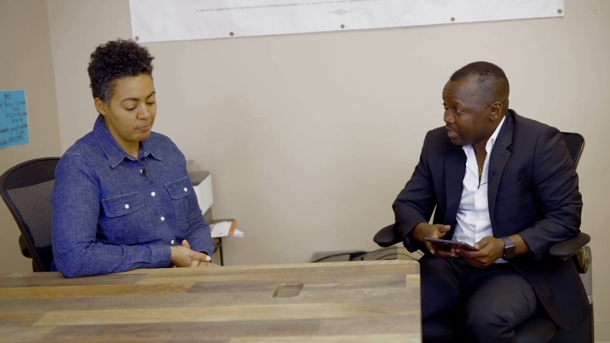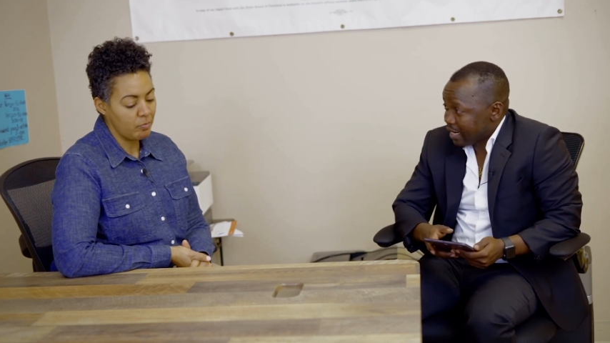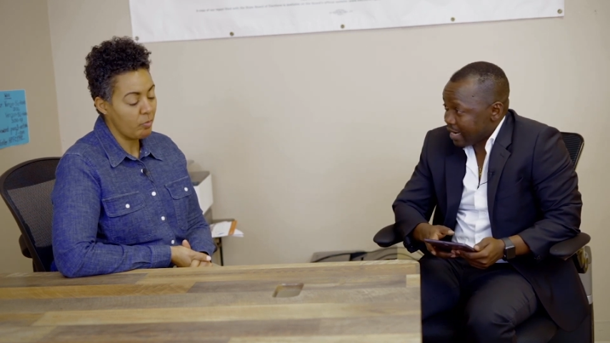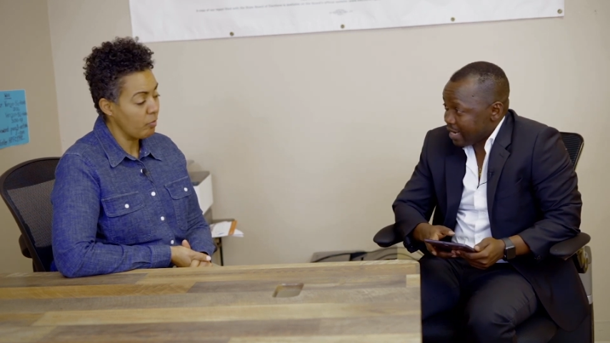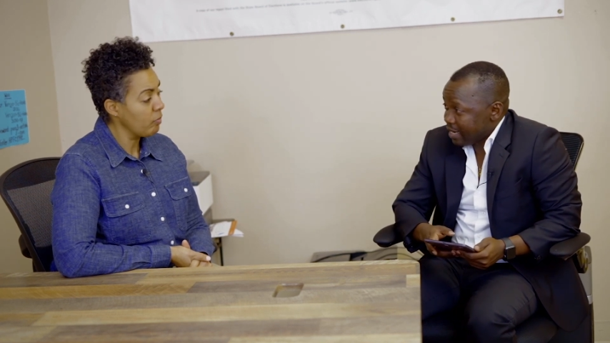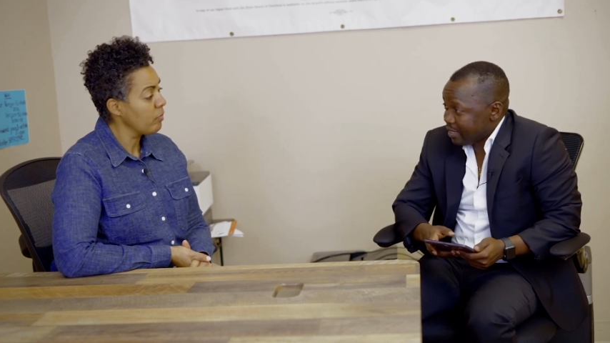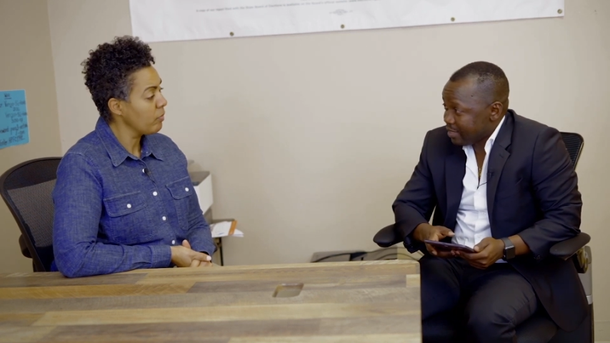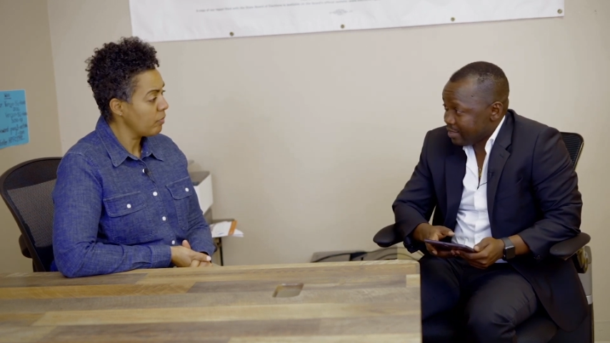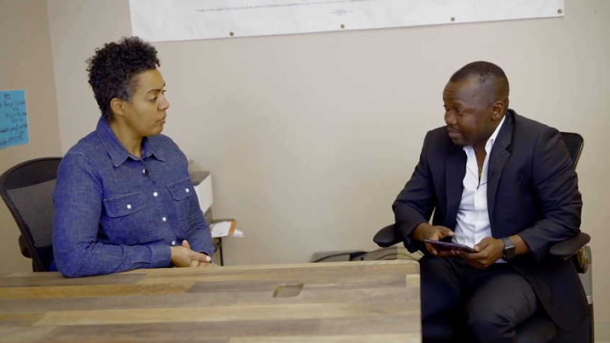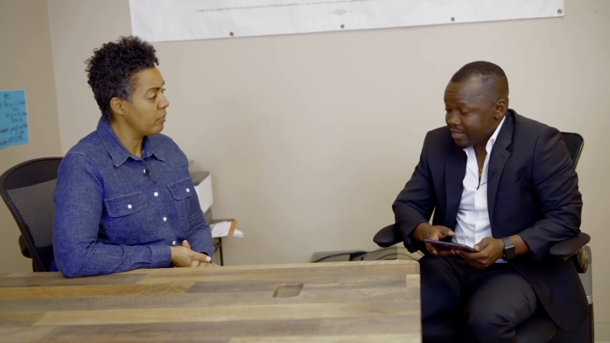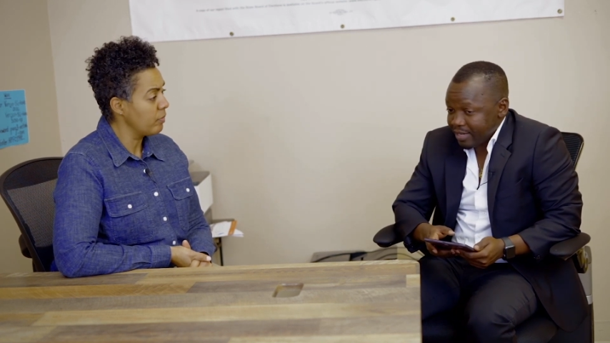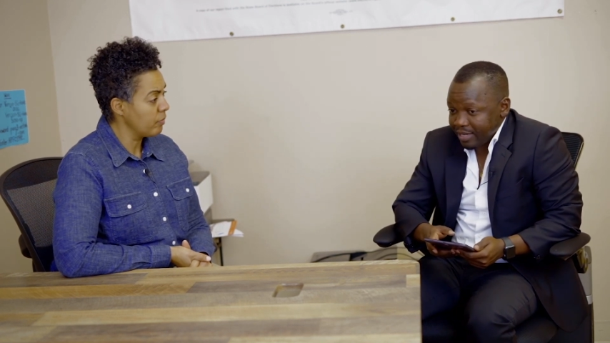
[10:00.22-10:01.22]
Speaker 1: high.
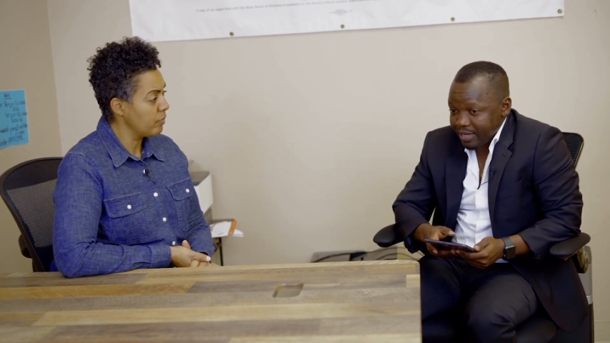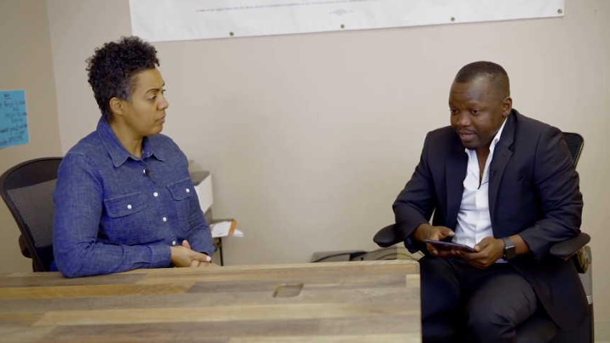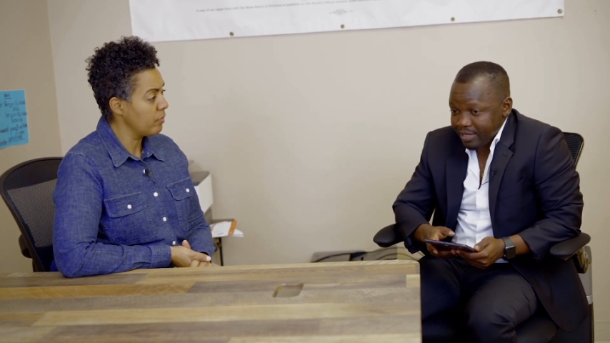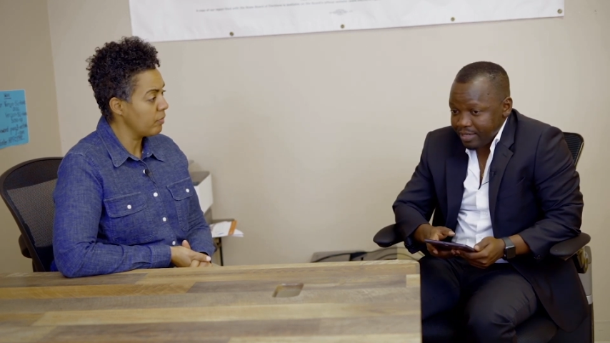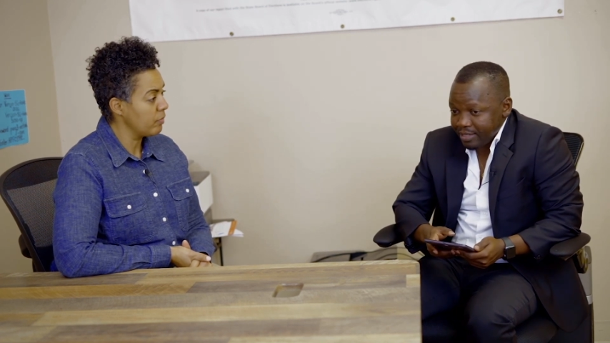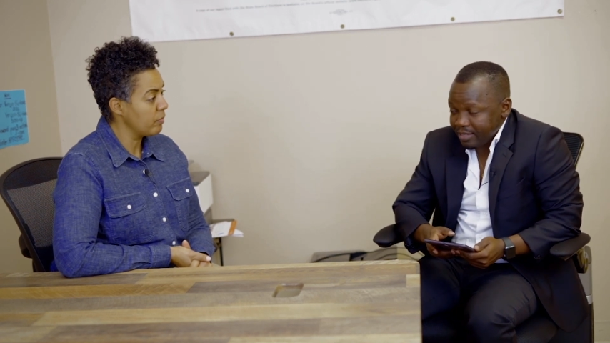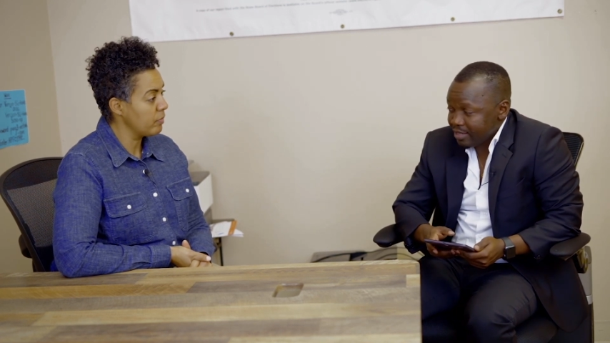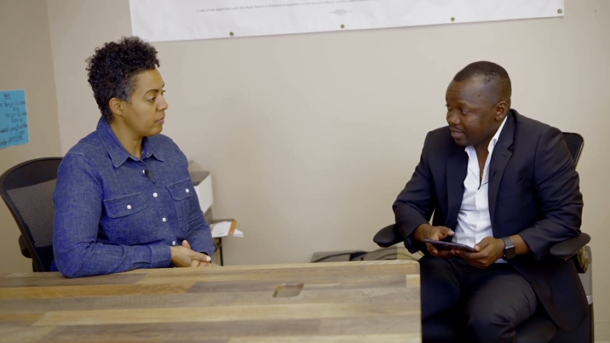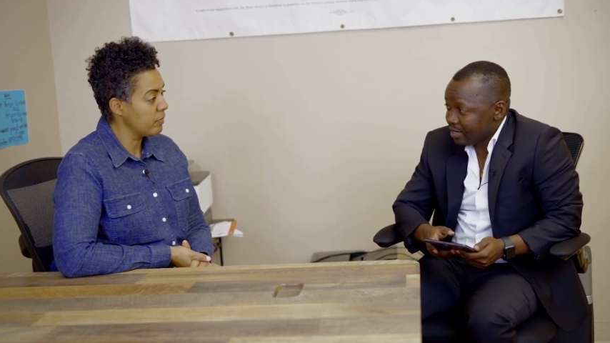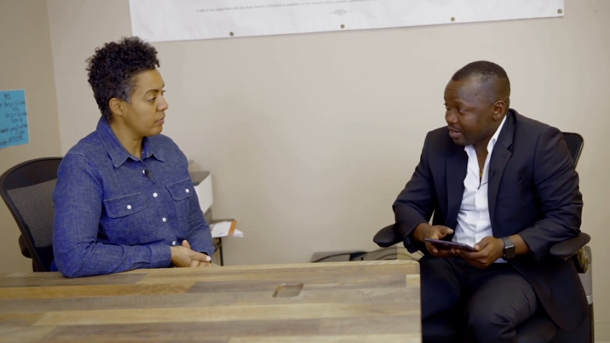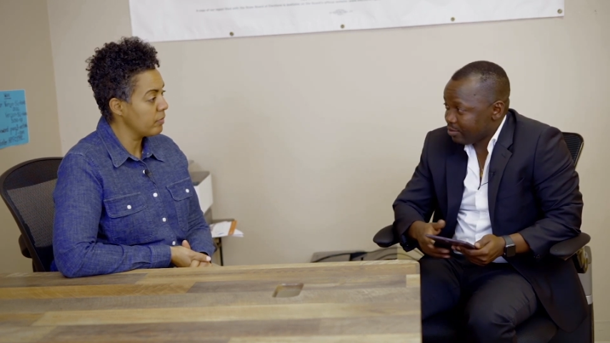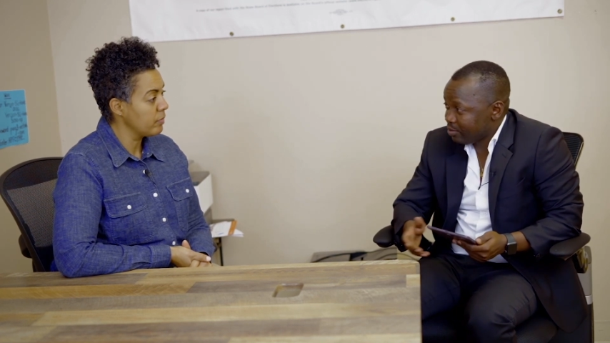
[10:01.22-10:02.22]
Is there
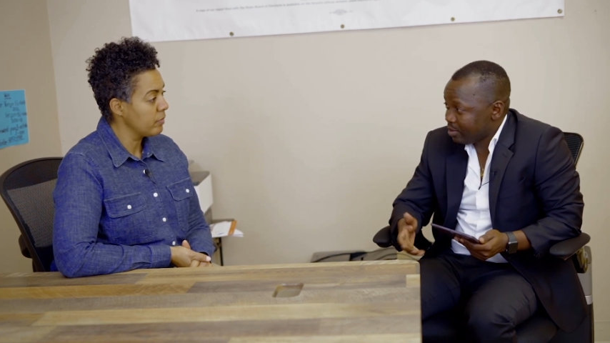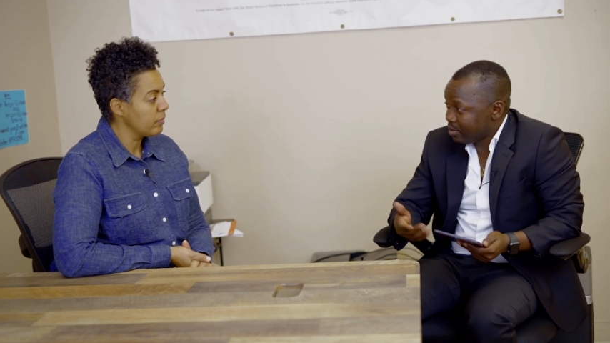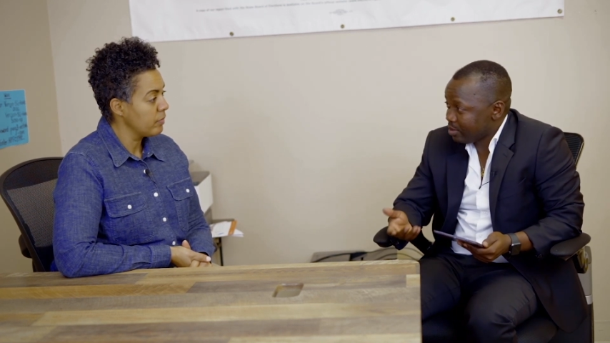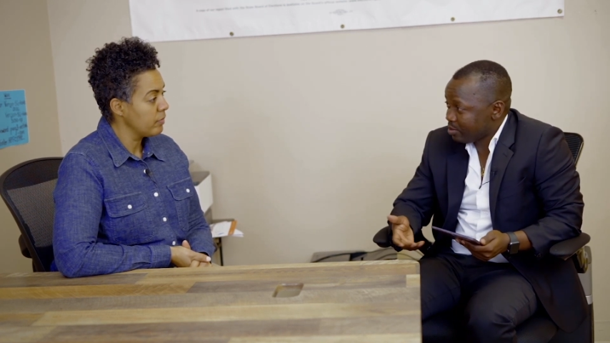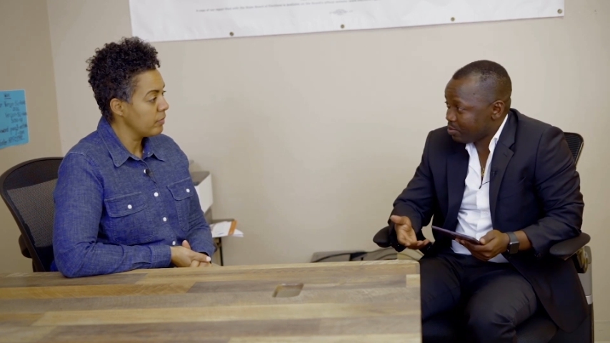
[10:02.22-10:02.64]
anything government